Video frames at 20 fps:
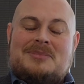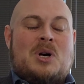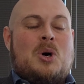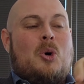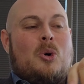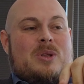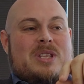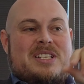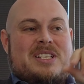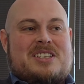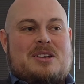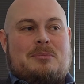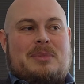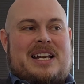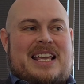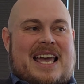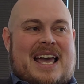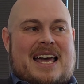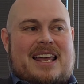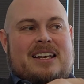or that
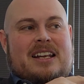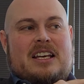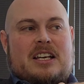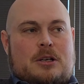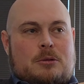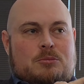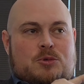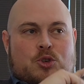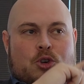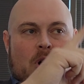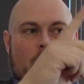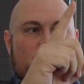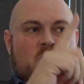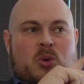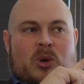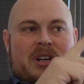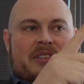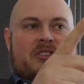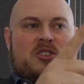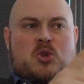somebody had Trump
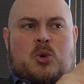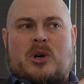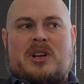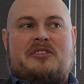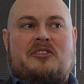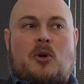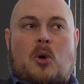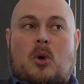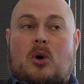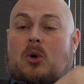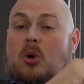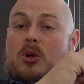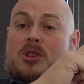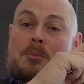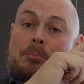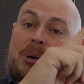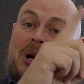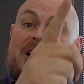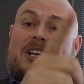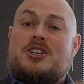2024 or the
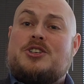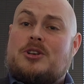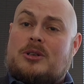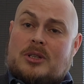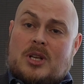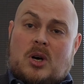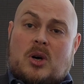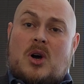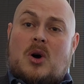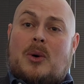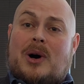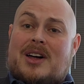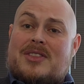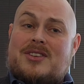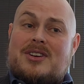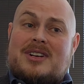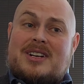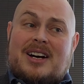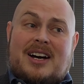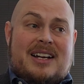Punisher logo on
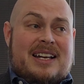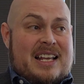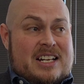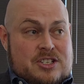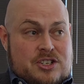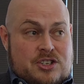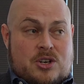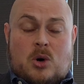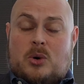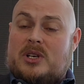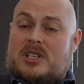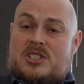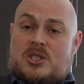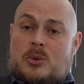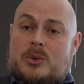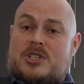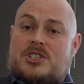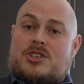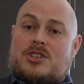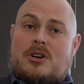their gun and showed it
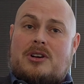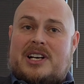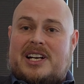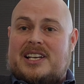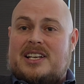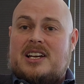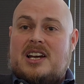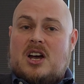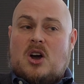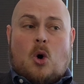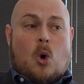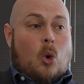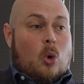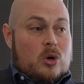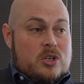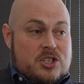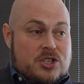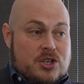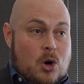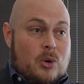to a jury,
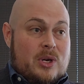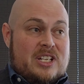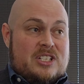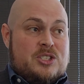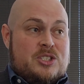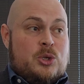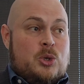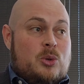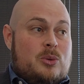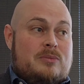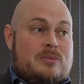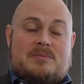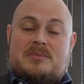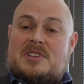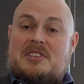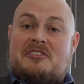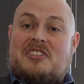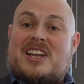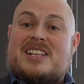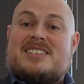or showed it to
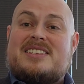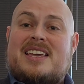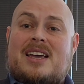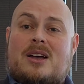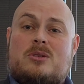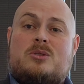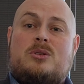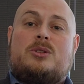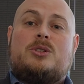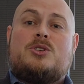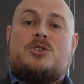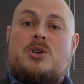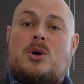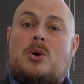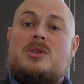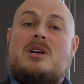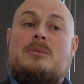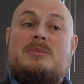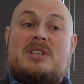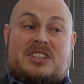defense counsel to show
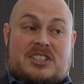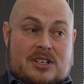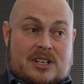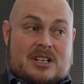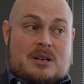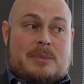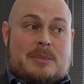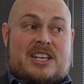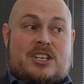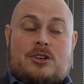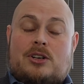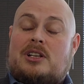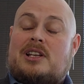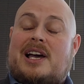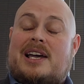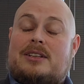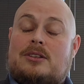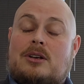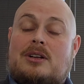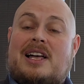them that they're going to make your
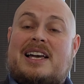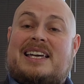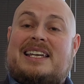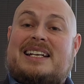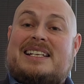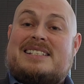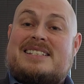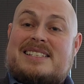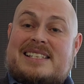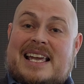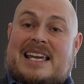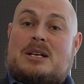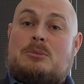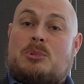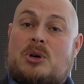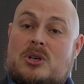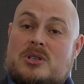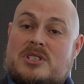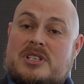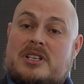client look like an insane
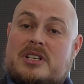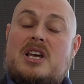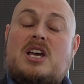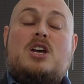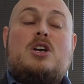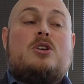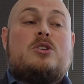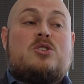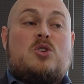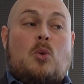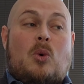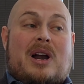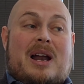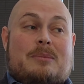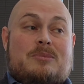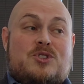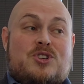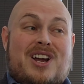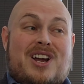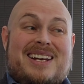person. So what
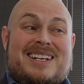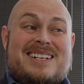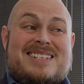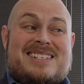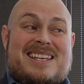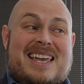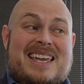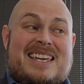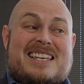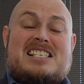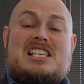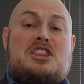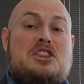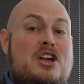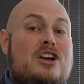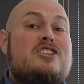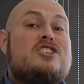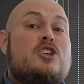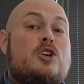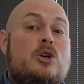I'm trying to say is
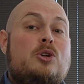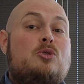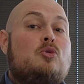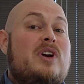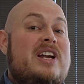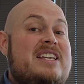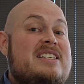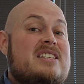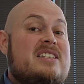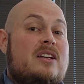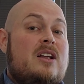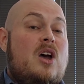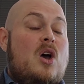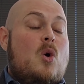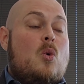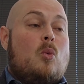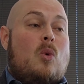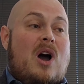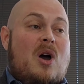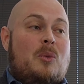there's a good reason
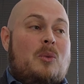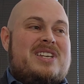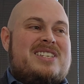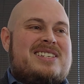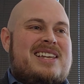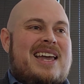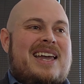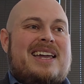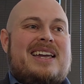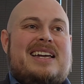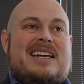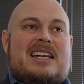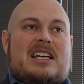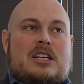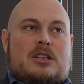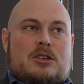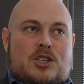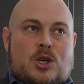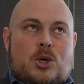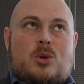why we say
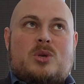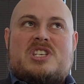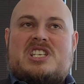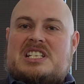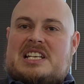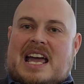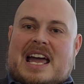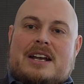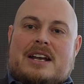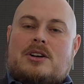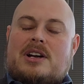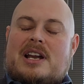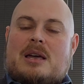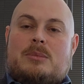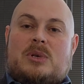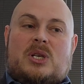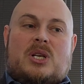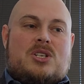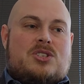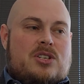use standard
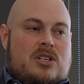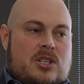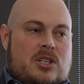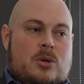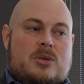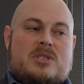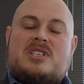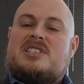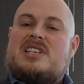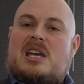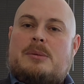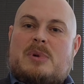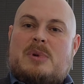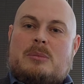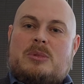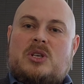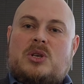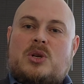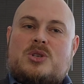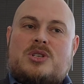ammunition. Use the same
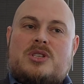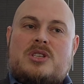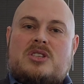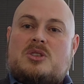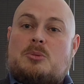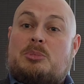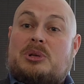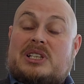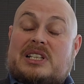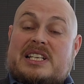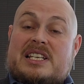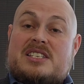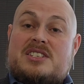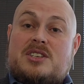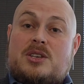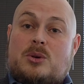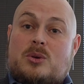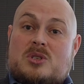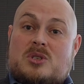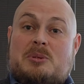ammunition that the police
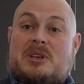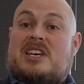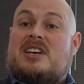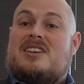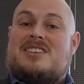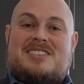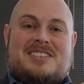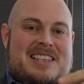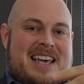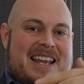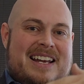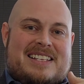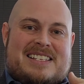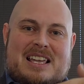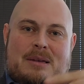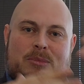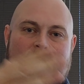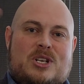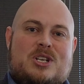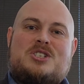use, because that is
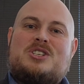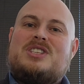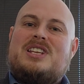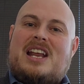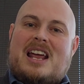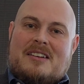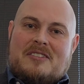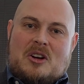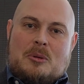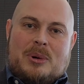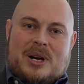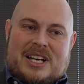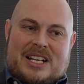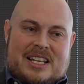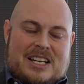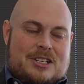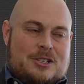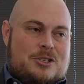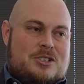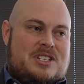ammunition that everybody
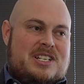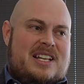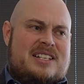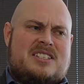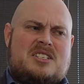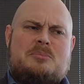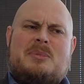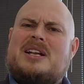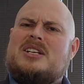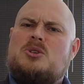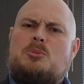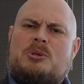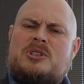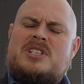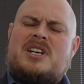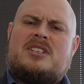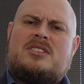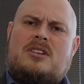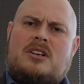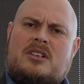understands. It's meant to protect our